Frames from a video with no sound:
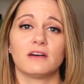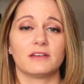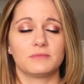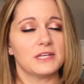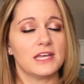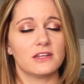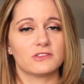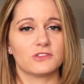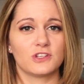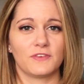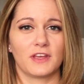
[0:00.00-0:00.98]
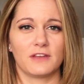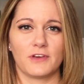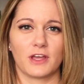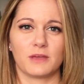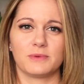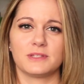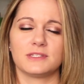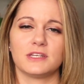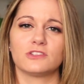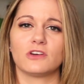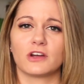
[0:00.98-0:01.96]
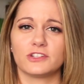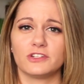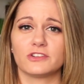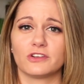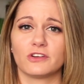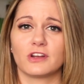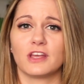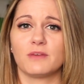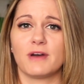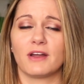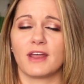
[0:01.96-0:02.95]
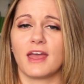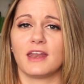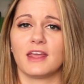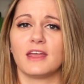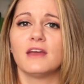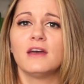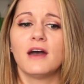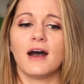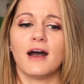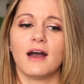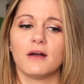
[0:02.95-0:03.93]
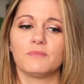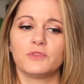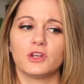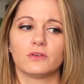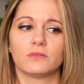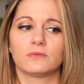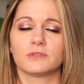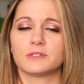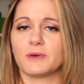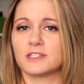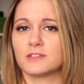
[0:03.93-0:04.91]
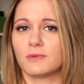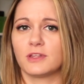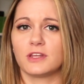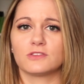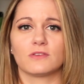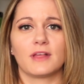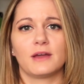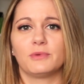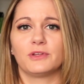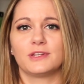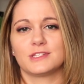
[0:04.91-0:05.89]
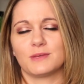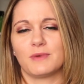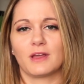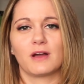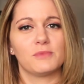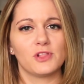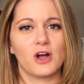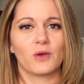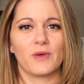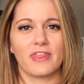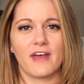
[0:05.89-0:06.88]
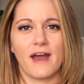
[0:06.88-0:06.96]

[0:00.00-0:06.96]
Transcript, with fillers: not obtain a certificate of occupancy, talk to your attorney about any, um, you know, responsibilities or liabilities that might come along with